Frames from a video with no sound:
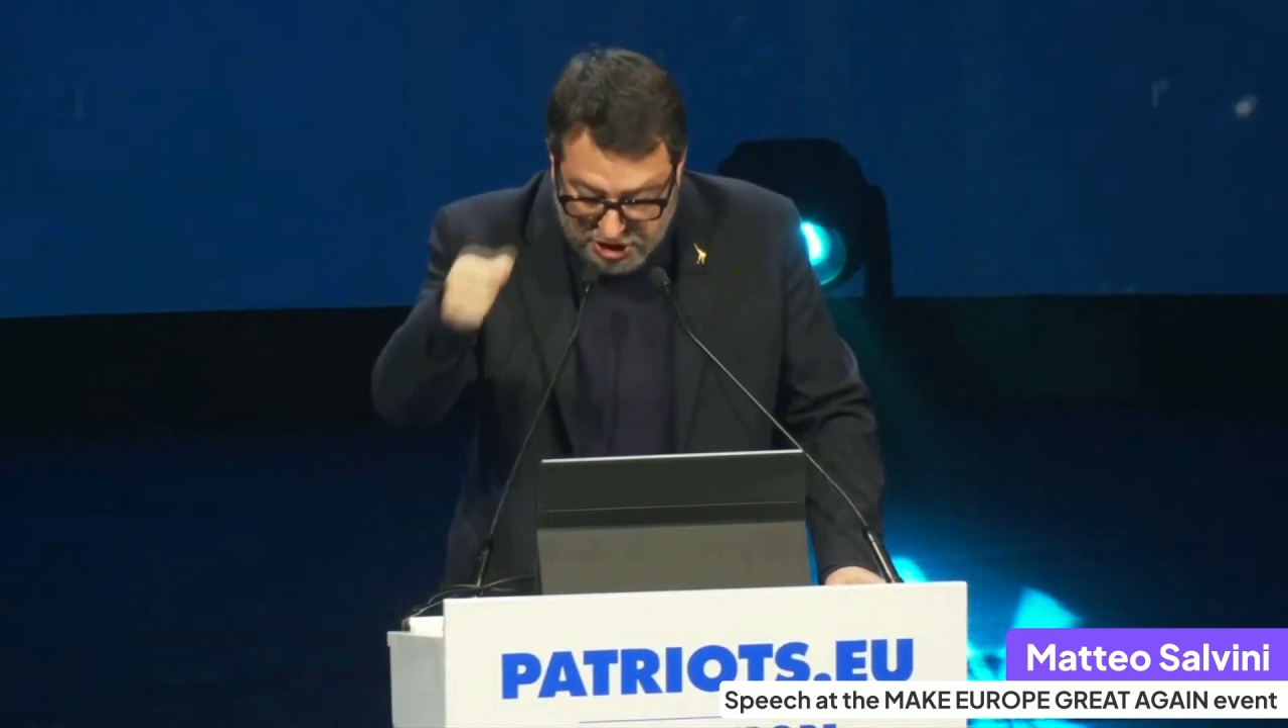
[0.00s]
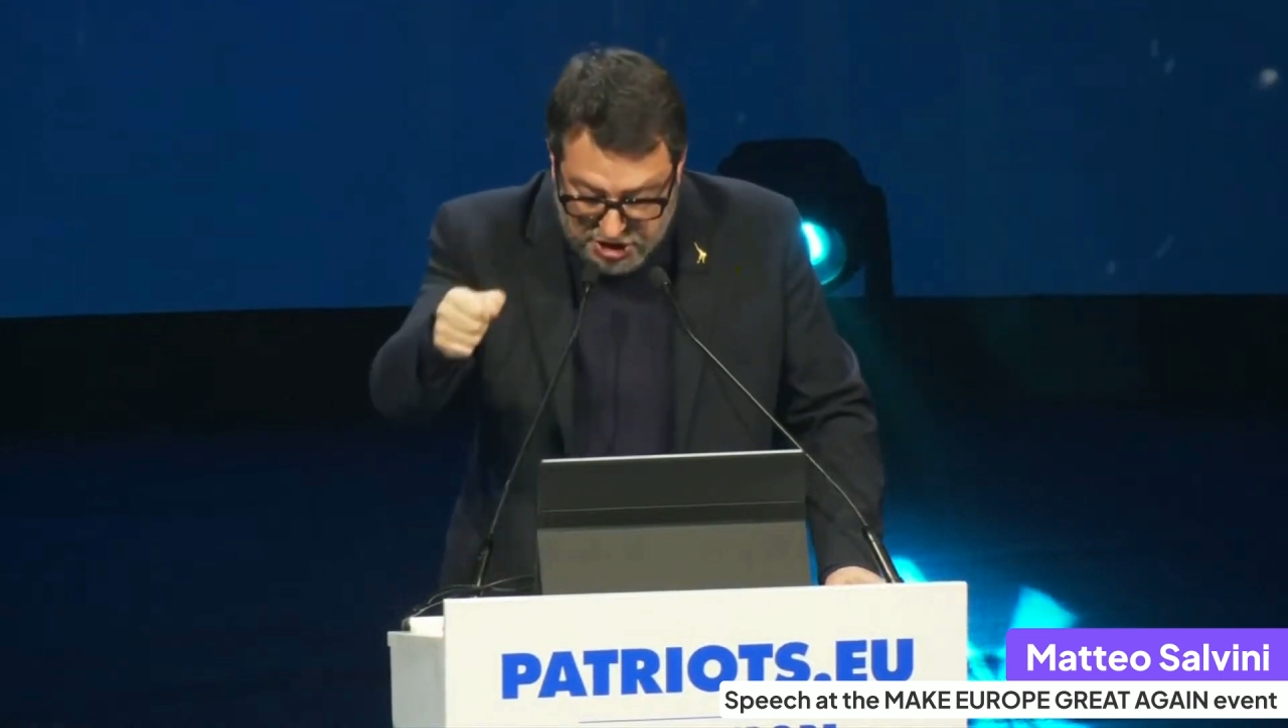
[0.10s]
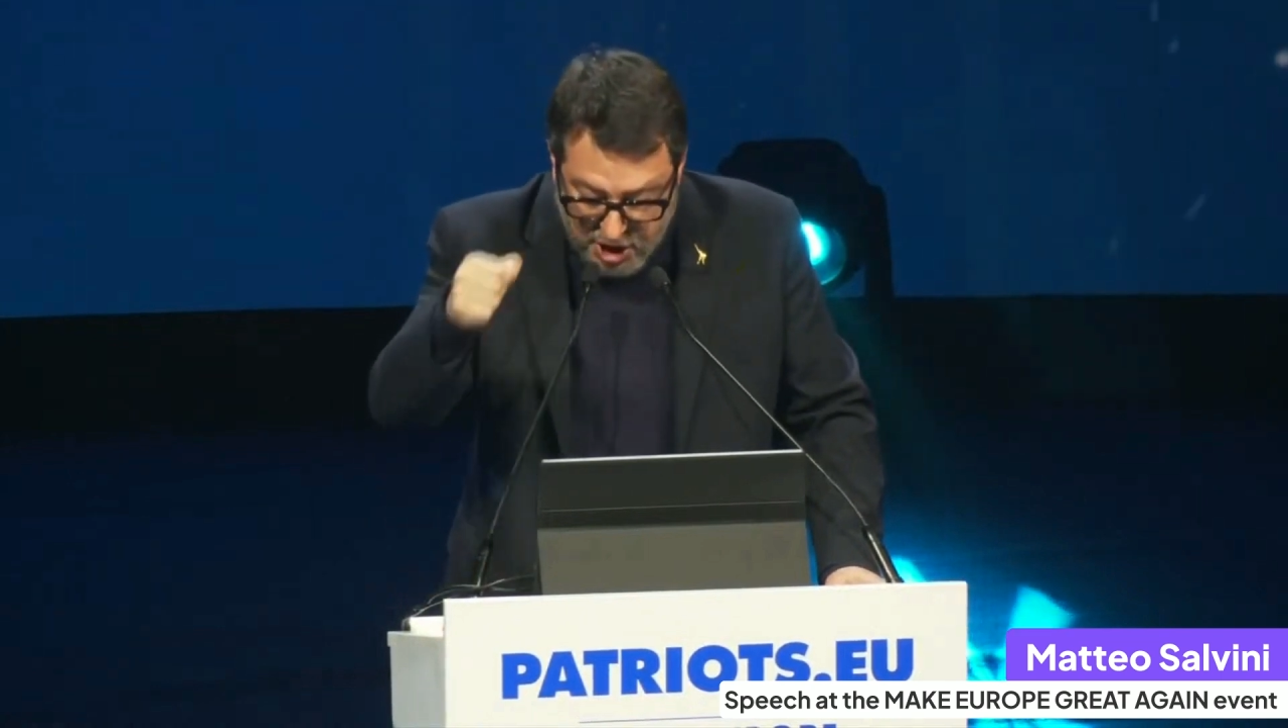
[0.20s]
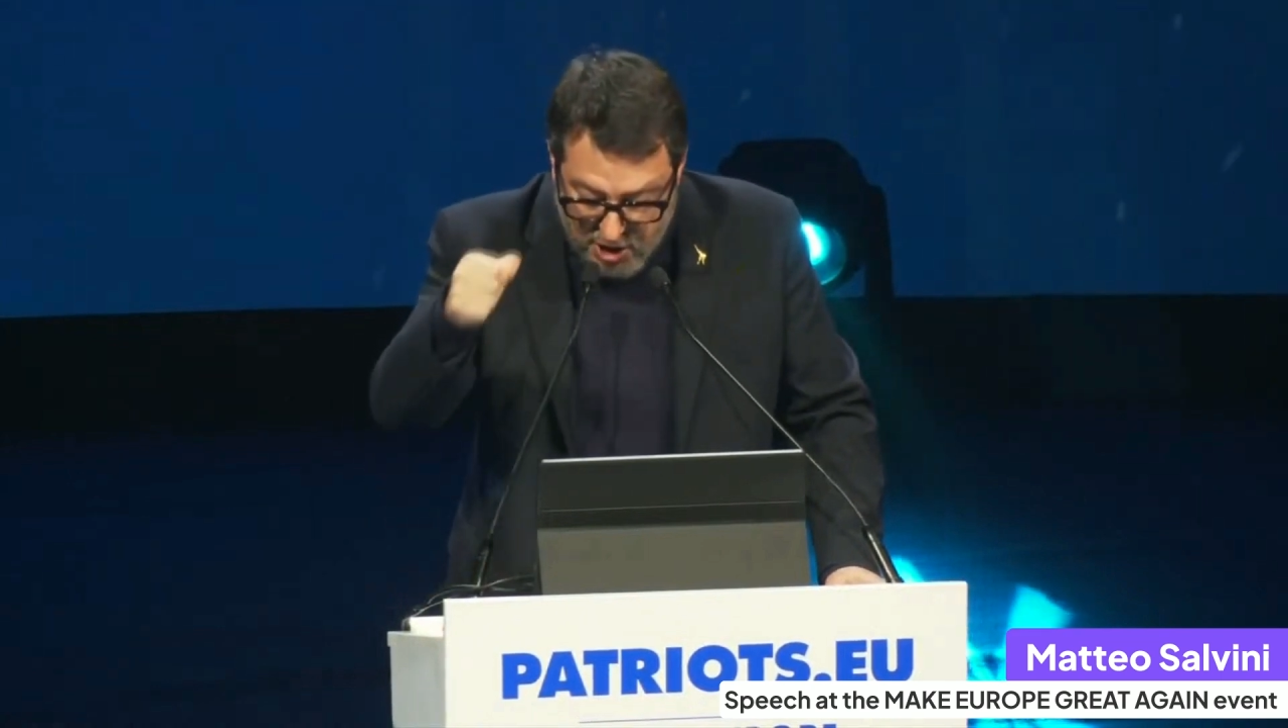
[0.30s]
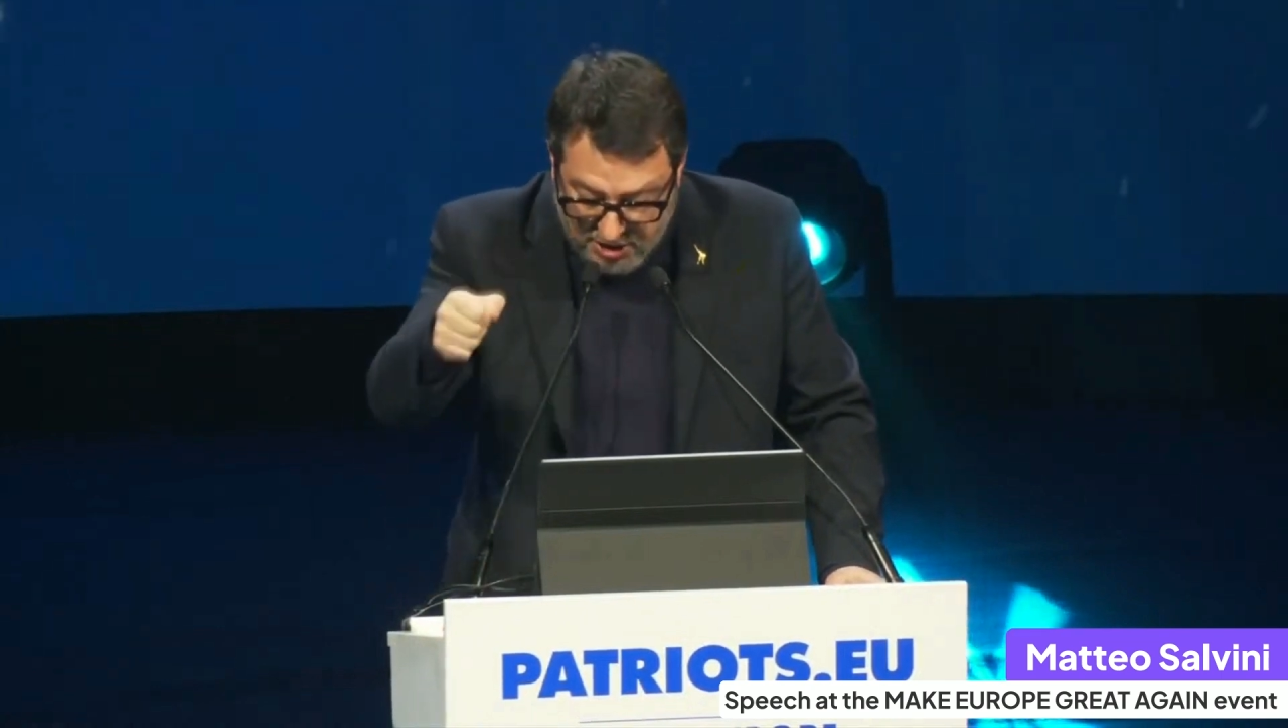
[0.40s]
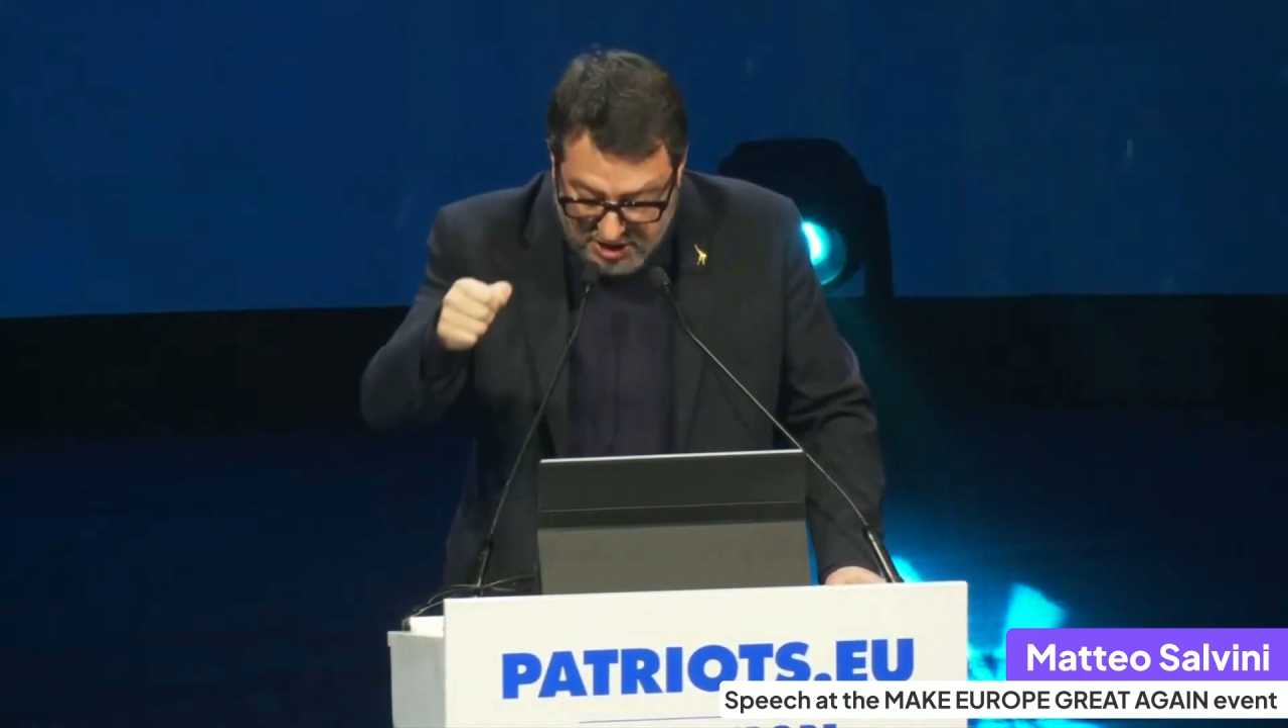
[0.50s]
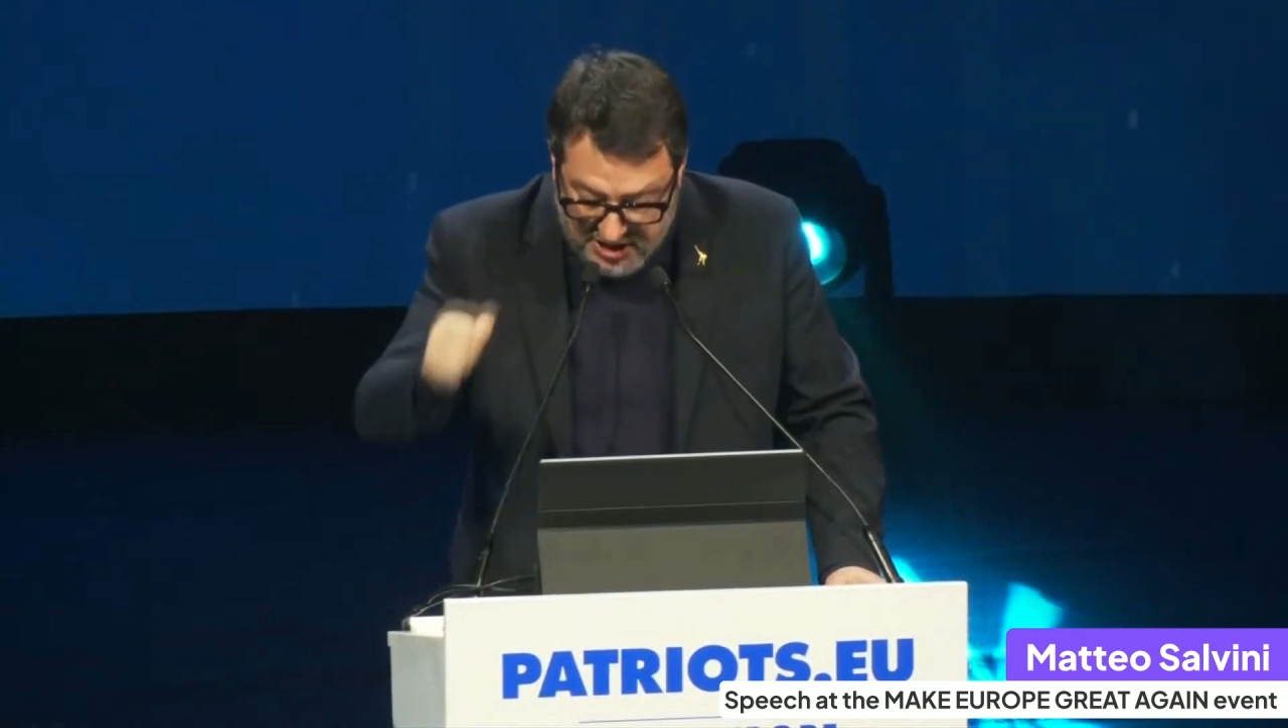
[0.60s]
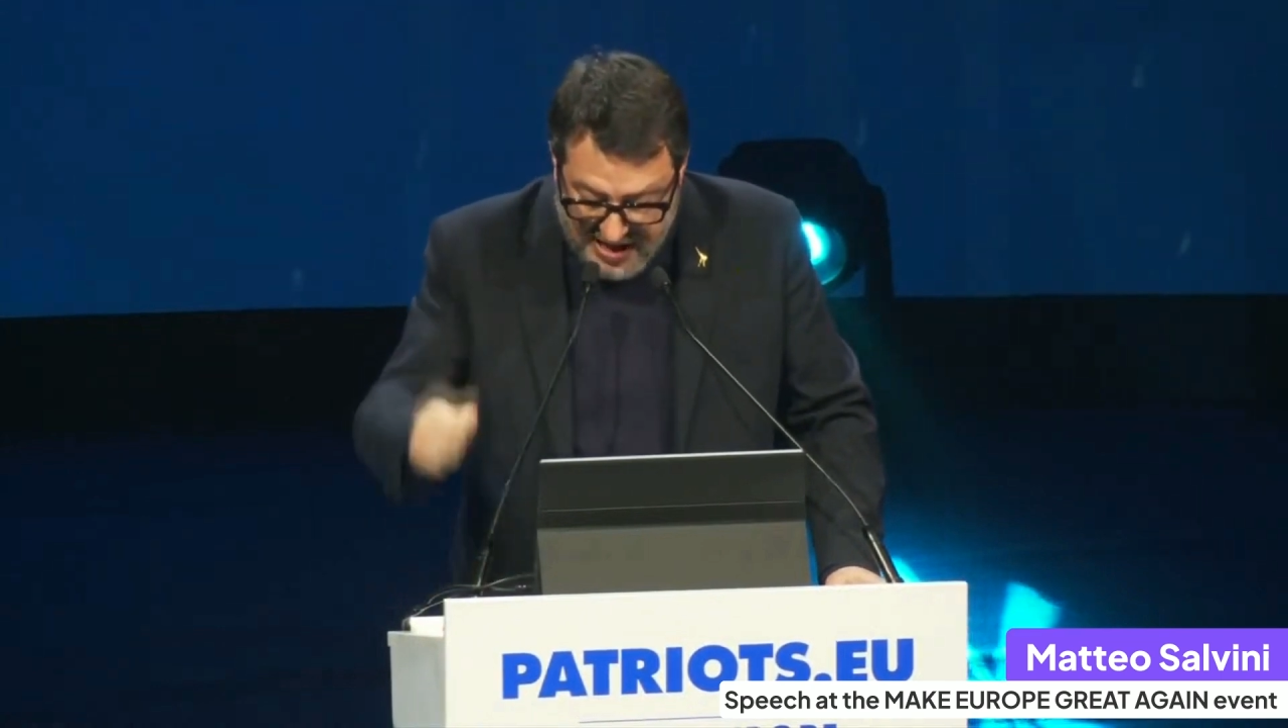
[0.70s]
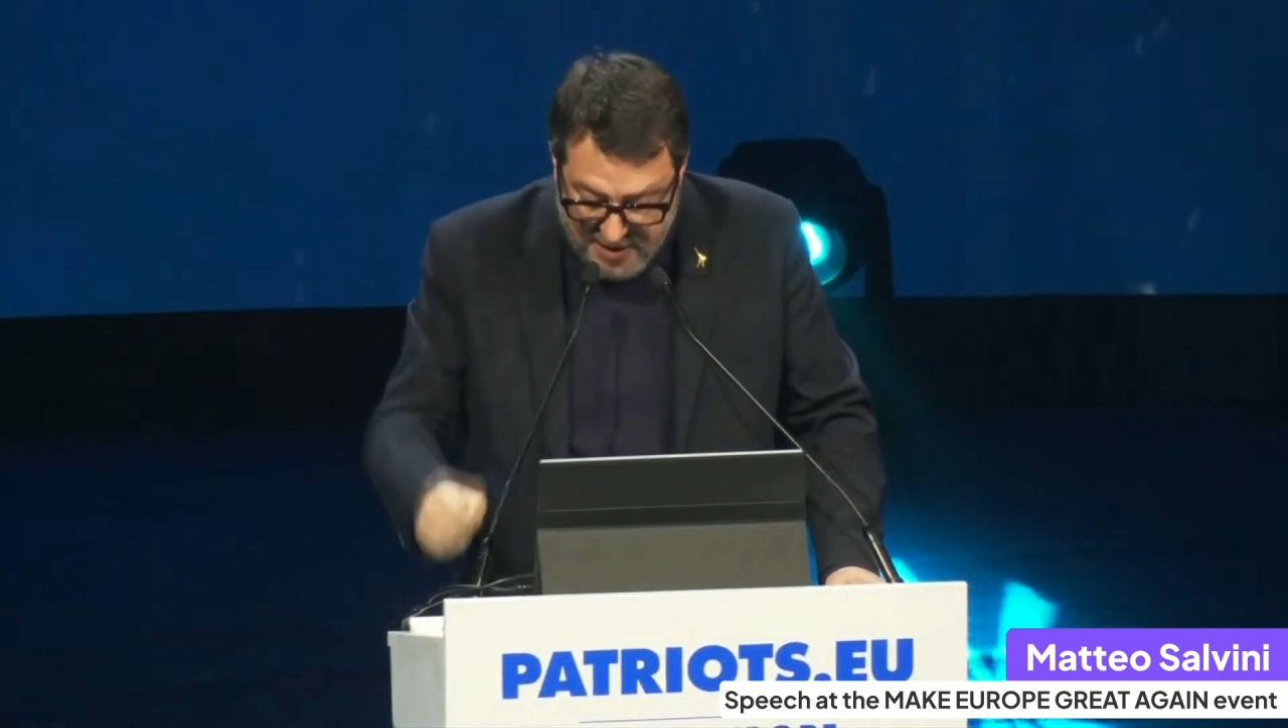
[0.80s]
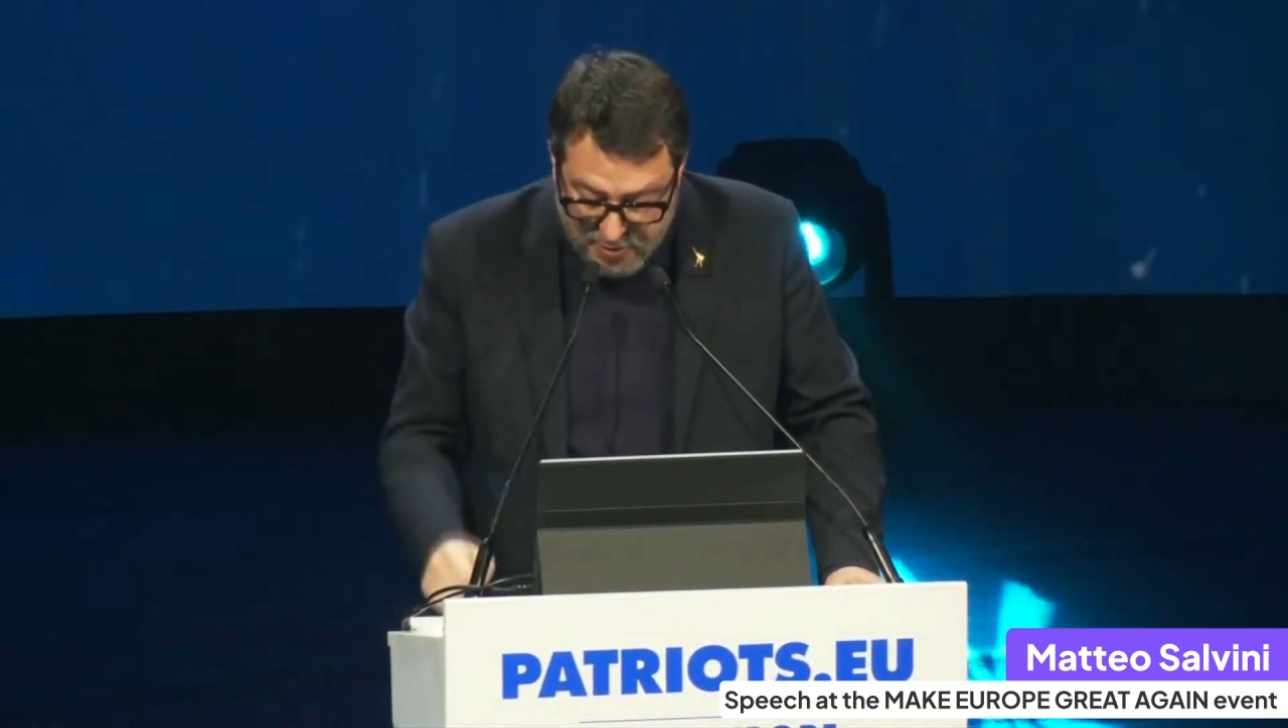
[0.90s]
to censor,